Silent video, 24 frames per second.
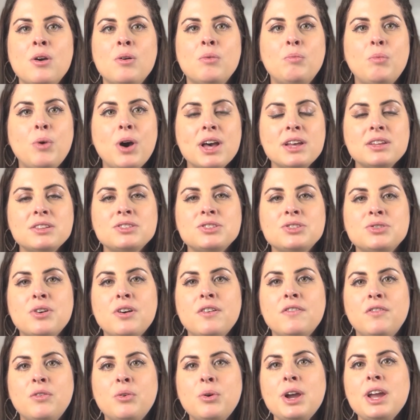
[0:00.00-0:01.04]
was to
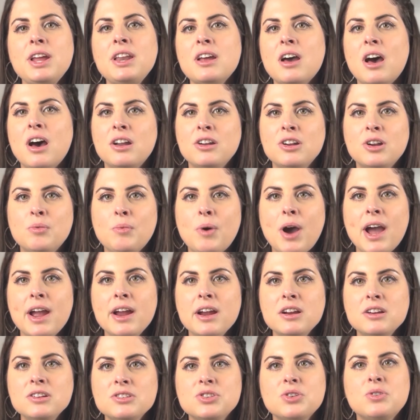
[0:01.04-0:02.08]
avoid
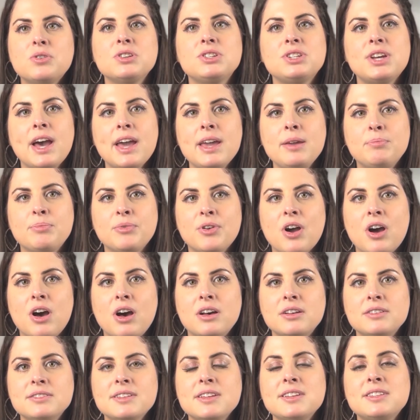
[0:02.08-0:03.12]
underwires or tight bras,